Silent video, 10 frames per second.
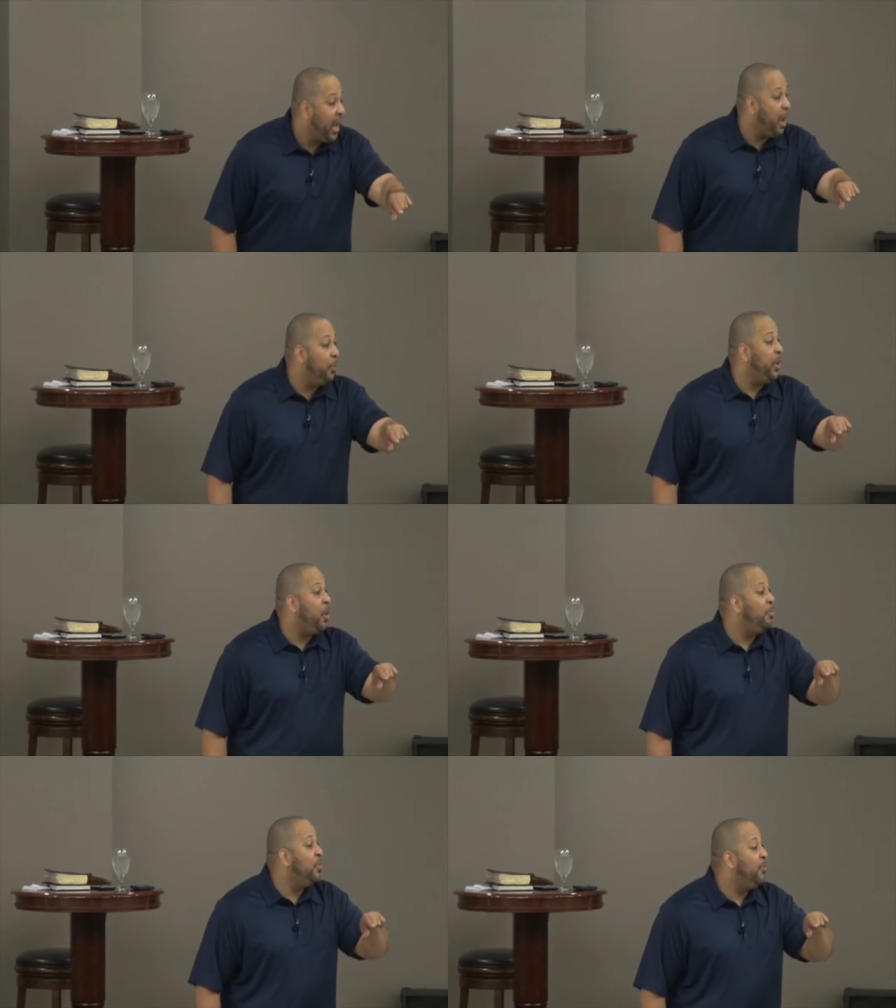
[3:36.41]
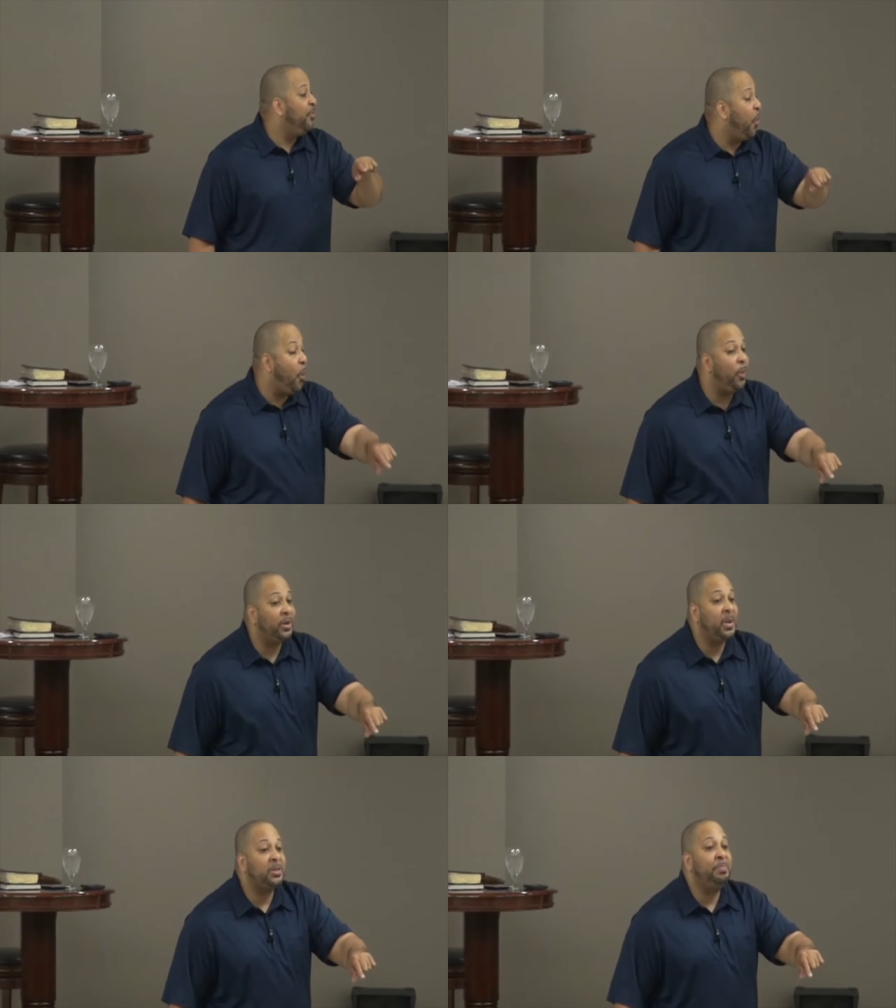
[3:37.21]
and we don't move
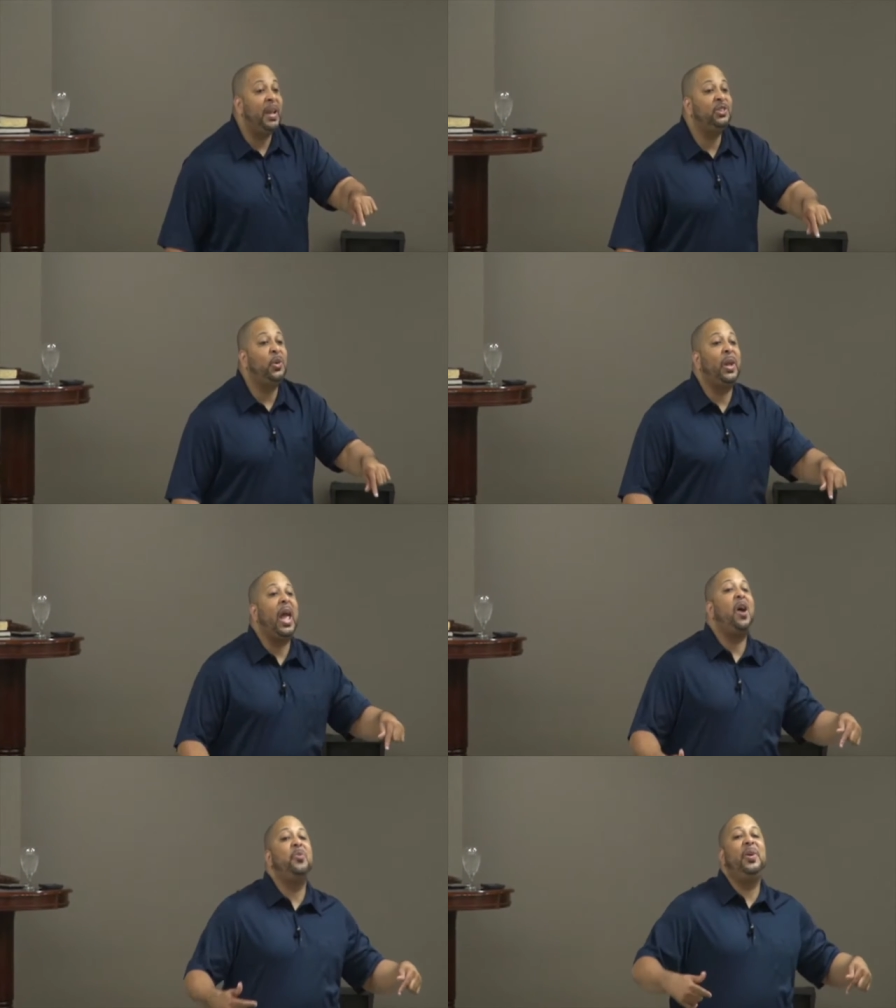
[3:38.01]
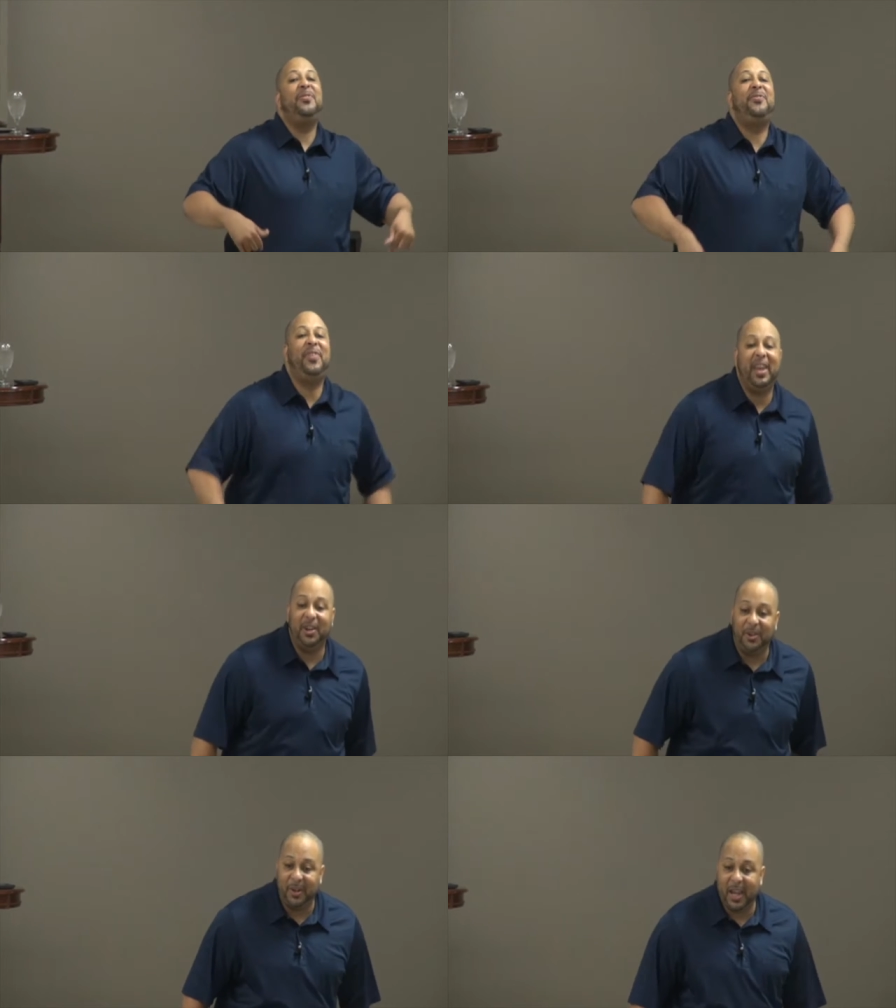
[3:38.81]
forward because based on how we
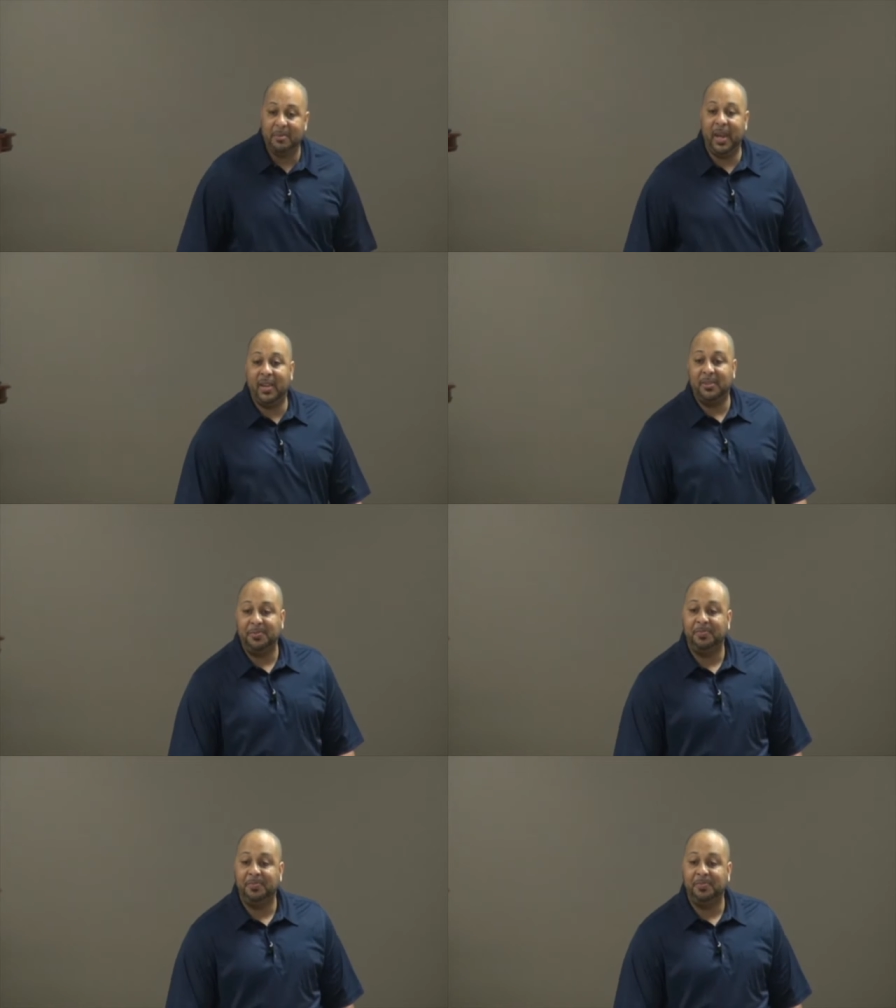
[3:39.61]
feel. Amen?